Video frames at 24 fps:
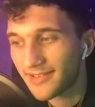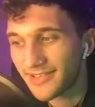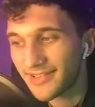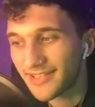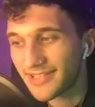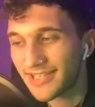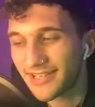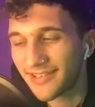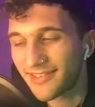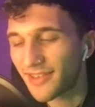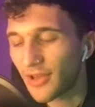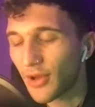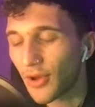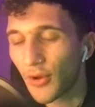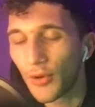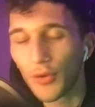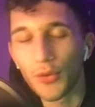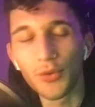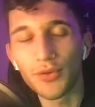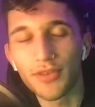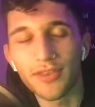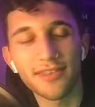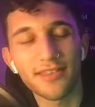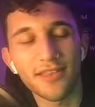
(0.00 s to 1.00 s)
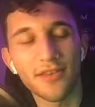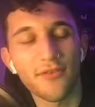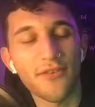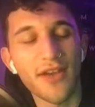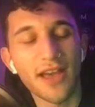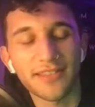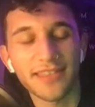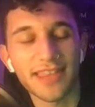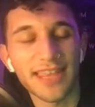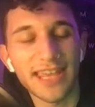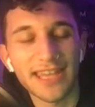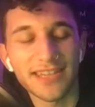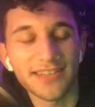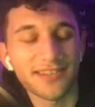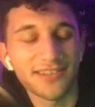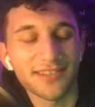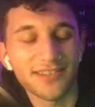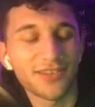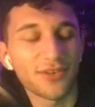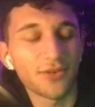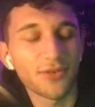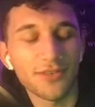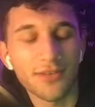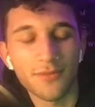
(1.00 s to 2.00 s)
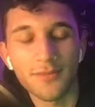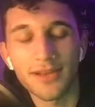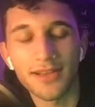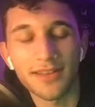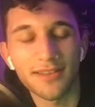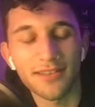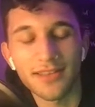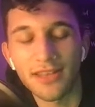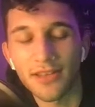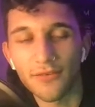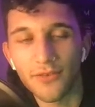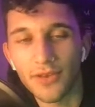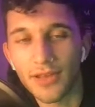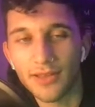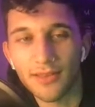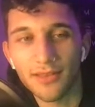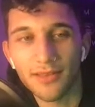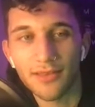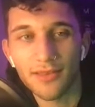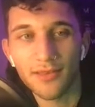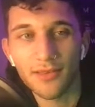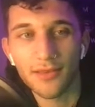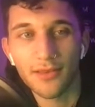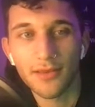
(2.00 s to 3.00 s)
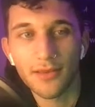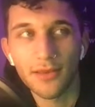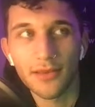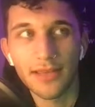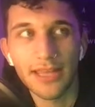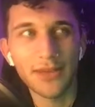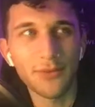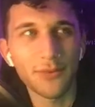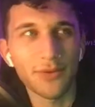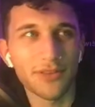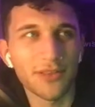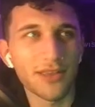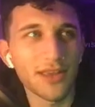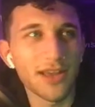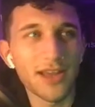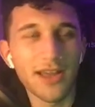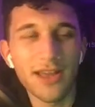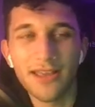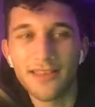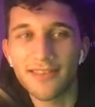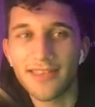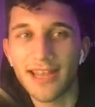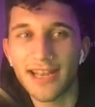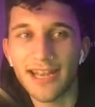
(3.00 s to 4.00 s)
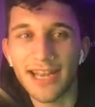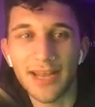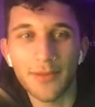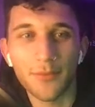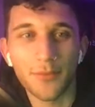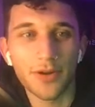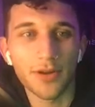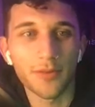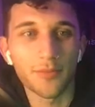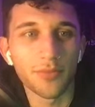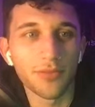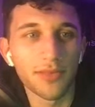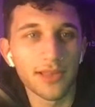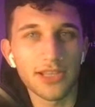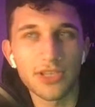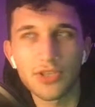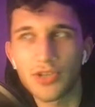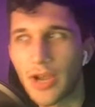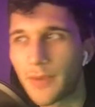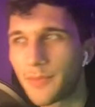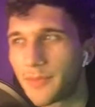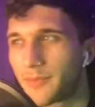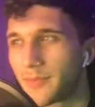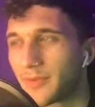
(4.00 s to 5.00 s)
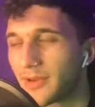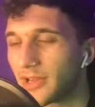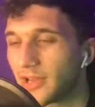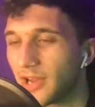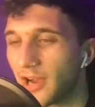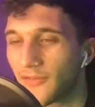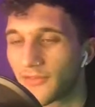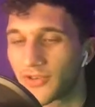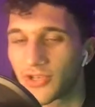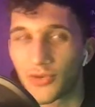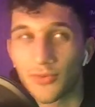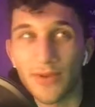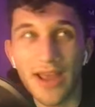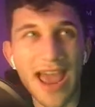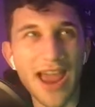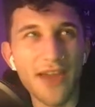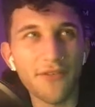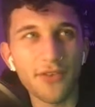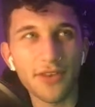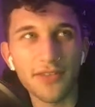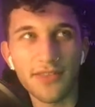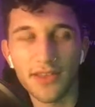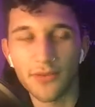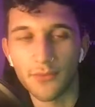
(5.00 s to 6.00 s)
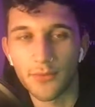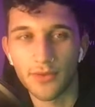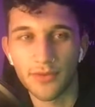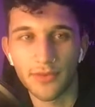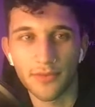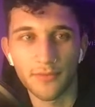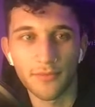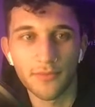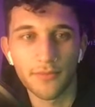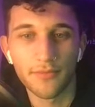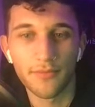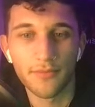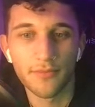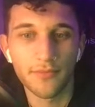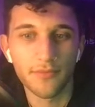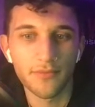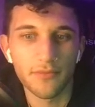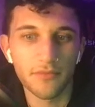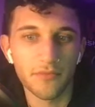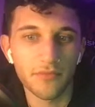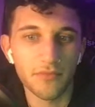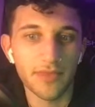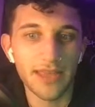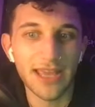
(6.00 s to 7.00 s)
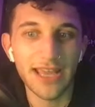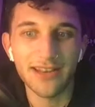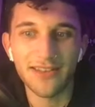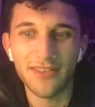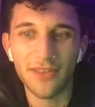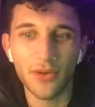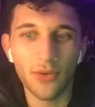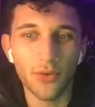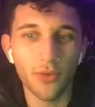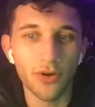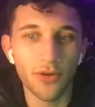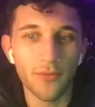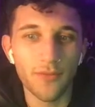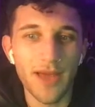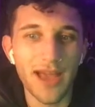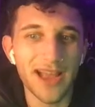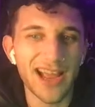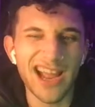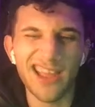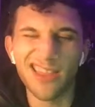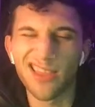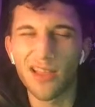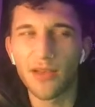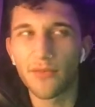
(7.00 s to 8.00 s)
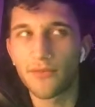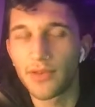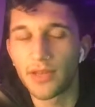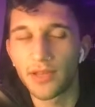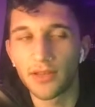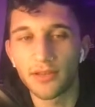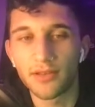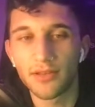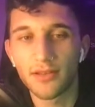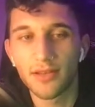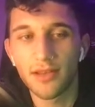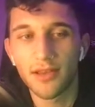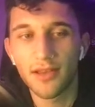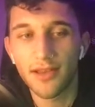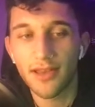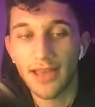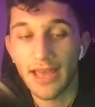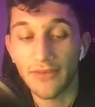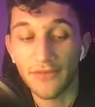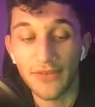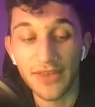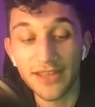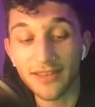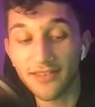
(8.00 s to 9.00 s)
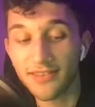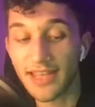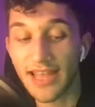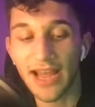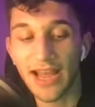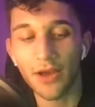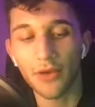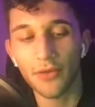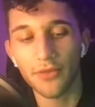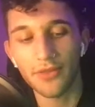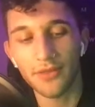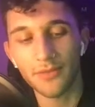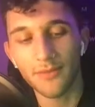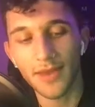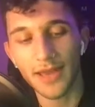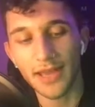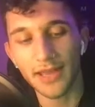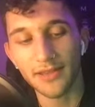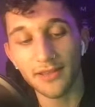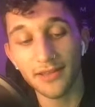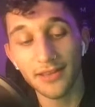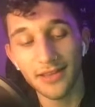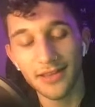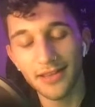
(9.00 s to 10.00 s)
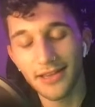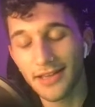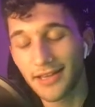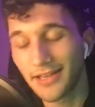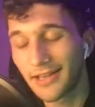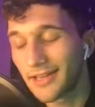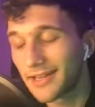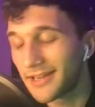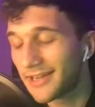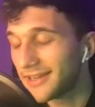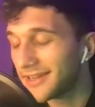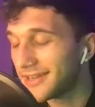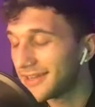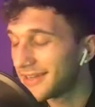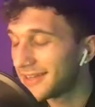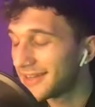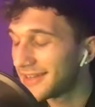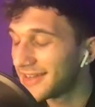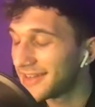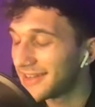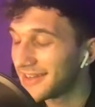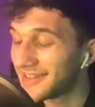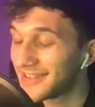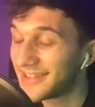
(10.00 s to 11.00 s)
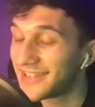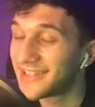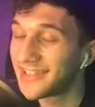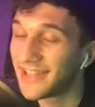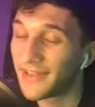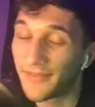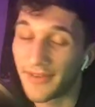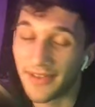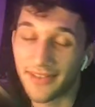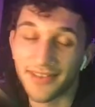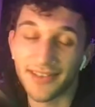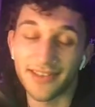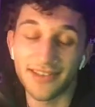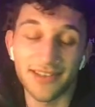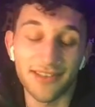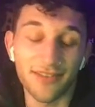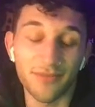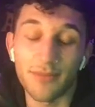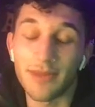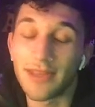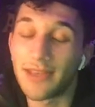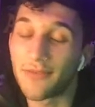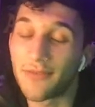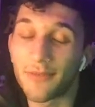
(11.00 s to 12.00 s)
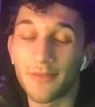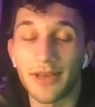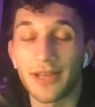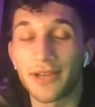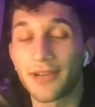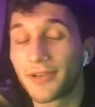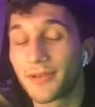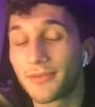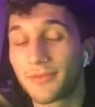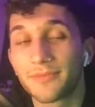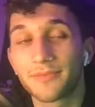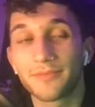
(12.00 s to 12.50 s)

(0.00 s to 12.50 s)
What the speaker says: just oozes the fact that he can just use him in his defense. He was sending him on a blitz, dropping him in the coverage, doing everything with him. Getting the quarterback, I loved it. If he can stay healthy, man, this defense can just be even better.